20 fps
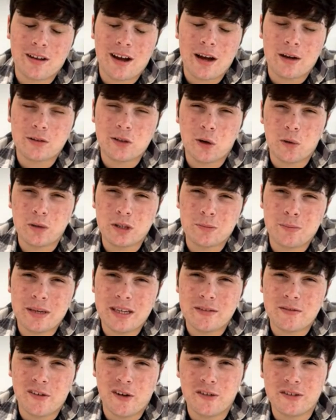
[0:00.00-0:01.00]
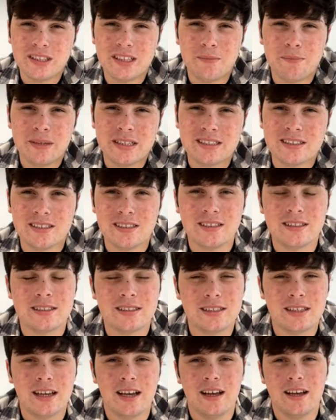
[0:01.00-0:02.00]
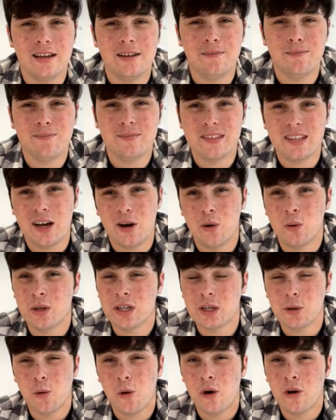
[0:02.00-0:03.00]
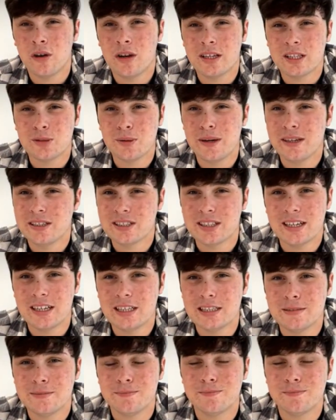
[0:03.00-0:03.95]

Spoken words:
I'd always be involved in a business, owning one especially.